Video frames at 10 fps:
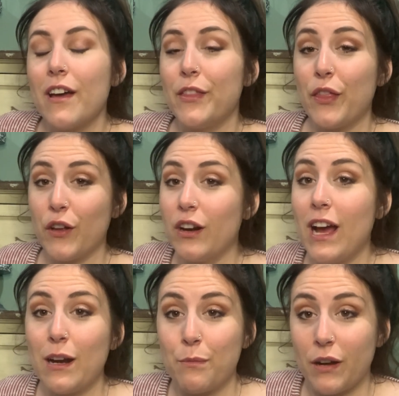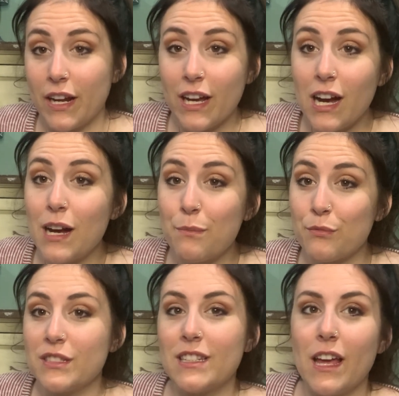The 3rd act breakup
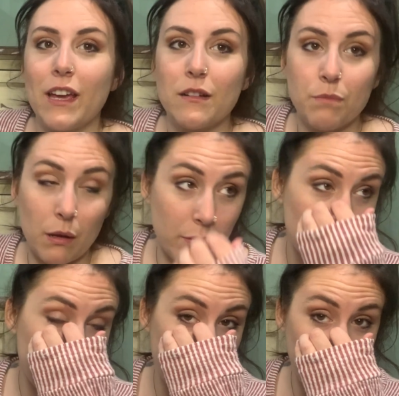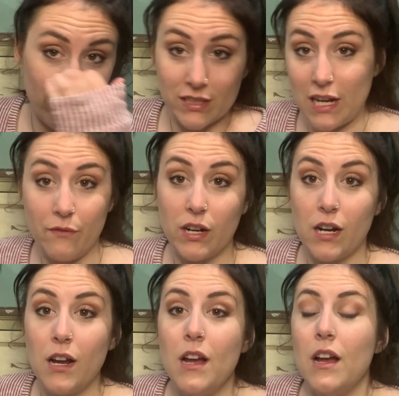was probably one of my favorites ever.